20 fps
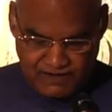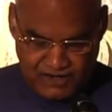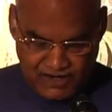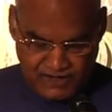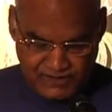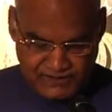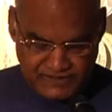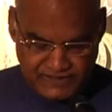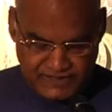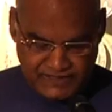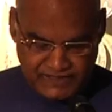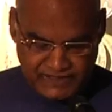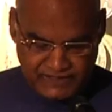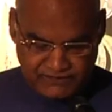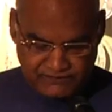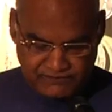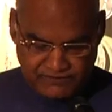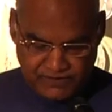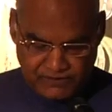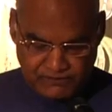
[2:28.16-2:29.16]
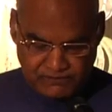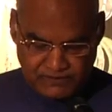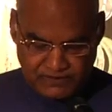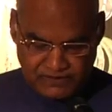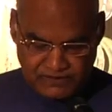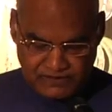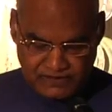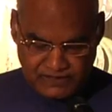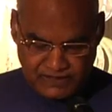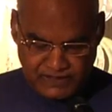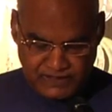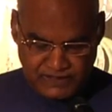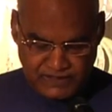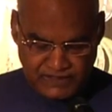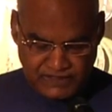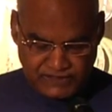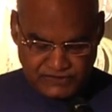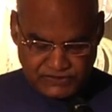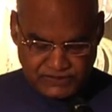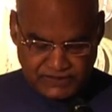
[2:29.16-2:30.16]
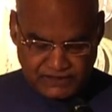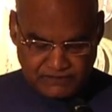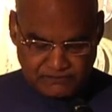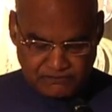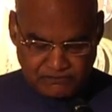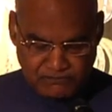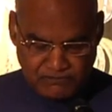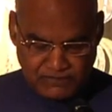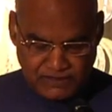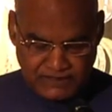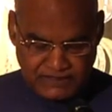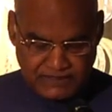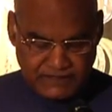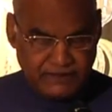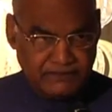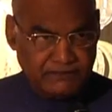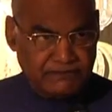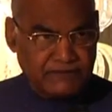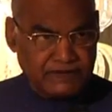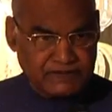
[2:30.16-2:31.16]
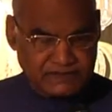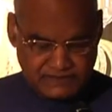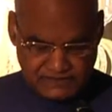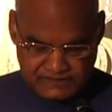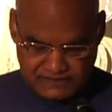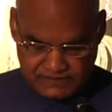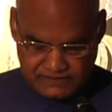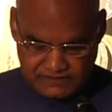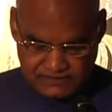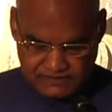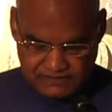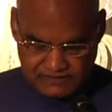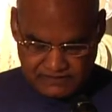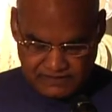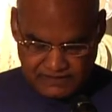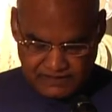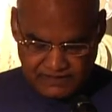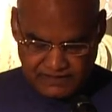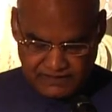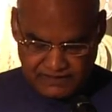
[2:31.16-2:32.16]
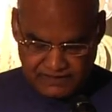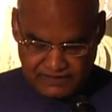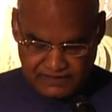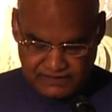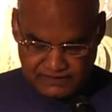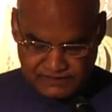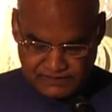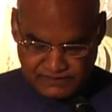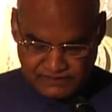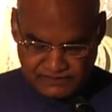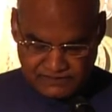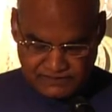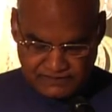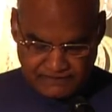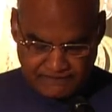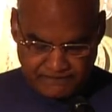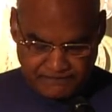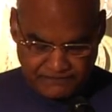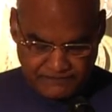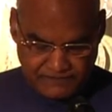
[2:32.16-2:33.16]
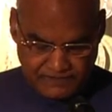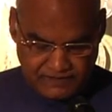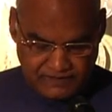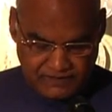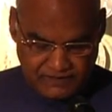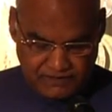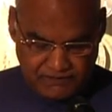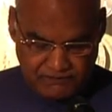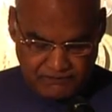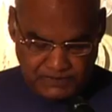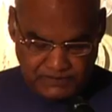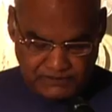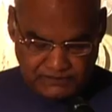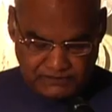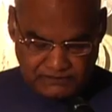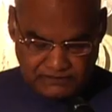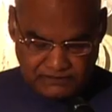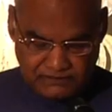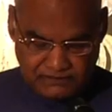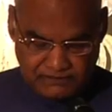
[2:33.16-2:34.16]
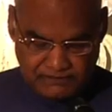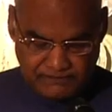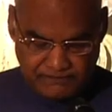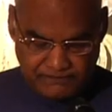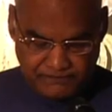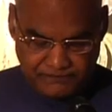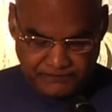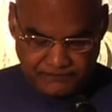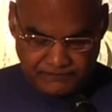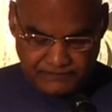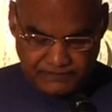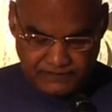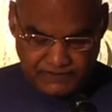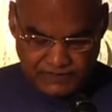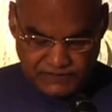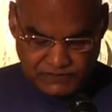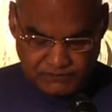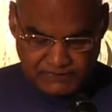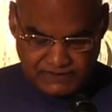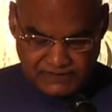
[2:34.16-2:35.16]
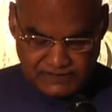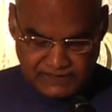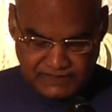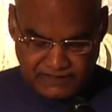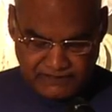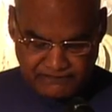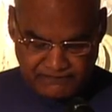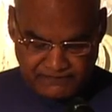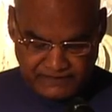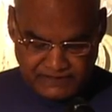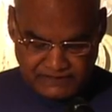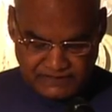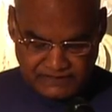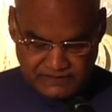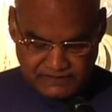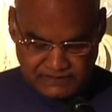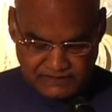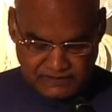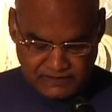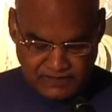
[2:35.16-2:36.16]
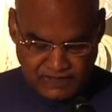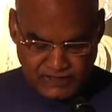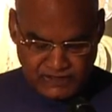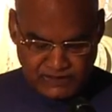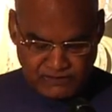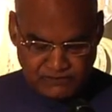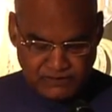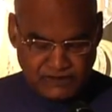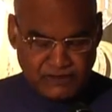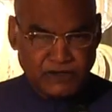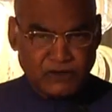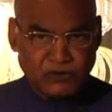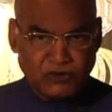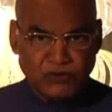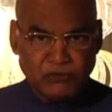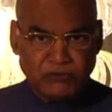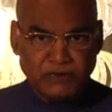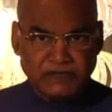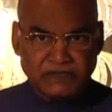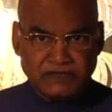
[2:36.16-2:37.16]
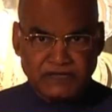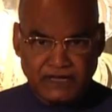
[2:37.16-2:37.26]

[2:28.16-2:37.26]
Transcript: on taking forward India-Czech multifaceted relations with uh, special emphasis on our economic